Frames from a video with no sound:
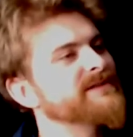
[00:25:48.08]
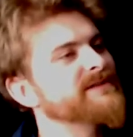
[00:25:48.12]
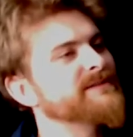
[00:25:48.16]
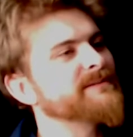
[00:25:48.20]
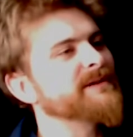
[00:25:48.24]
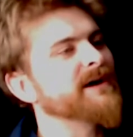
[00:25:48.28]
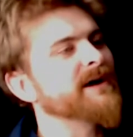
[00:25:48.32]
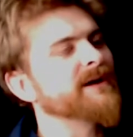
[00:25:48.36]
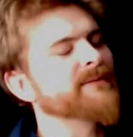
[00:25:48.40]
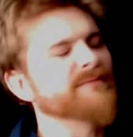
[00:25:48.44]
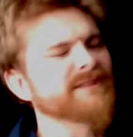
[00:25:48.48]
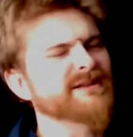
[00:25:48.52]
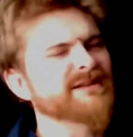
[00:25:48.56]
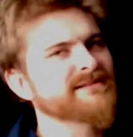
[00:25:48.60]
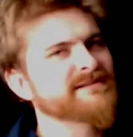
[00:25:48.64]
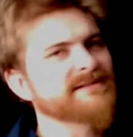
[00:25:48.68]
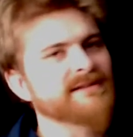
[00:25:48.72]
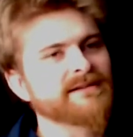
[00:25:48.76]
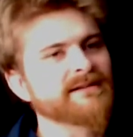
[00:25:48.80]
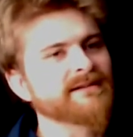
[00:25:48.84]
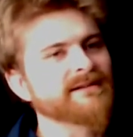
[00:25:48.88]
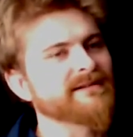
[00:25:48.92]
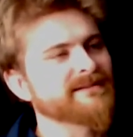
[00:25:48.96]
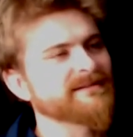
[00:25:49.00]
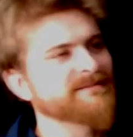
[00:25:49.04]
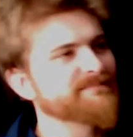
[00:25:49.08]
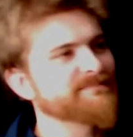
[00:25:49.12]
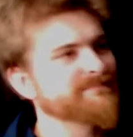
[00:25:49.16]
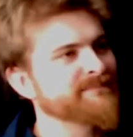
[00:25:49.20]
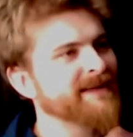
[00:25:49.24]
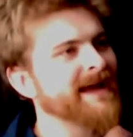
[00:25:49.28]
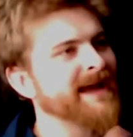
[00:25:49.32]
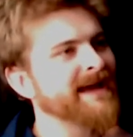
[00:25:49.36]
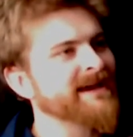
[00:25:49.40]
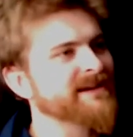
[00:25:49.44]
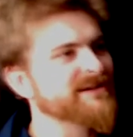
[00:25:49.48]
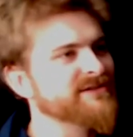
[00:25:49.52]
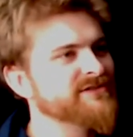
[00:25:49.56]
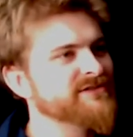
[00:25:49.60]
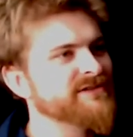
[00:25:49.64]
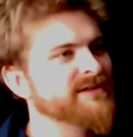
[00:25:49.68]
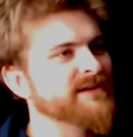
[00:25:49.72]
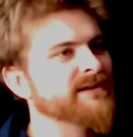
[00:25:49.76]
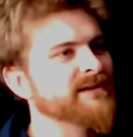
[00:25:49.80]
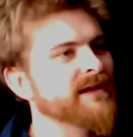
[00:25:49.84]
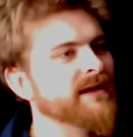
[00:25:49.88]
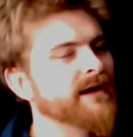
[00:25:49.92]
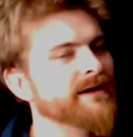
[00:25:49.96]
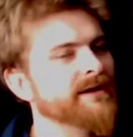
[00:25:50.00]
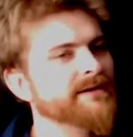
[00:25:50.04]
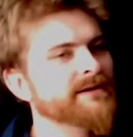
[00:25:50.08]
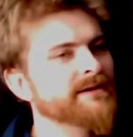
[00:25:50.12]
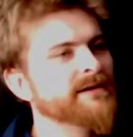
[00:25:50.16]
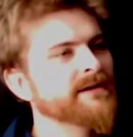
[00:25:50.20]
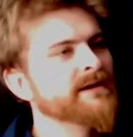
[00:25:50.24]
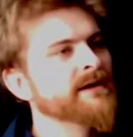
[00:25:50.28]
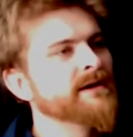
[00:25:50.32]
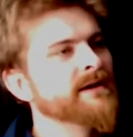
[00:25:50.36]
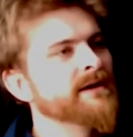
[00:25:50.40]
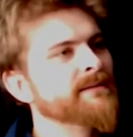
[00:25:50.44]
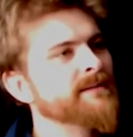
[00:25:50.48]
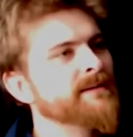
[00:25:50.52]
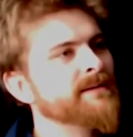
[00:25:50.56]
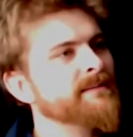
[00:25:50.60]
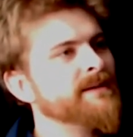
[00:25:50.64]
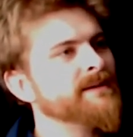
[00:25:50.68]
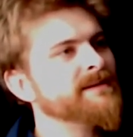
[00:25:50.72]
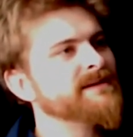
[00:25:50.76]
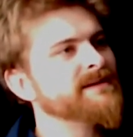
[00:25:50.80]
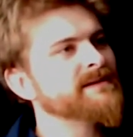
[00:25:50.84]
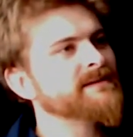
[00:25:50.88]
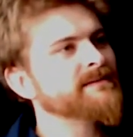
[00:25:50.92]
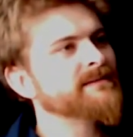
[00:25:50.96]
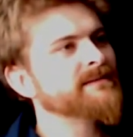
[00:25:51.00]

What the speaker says: Obviously, we can't bring package sunlight, but maybe it's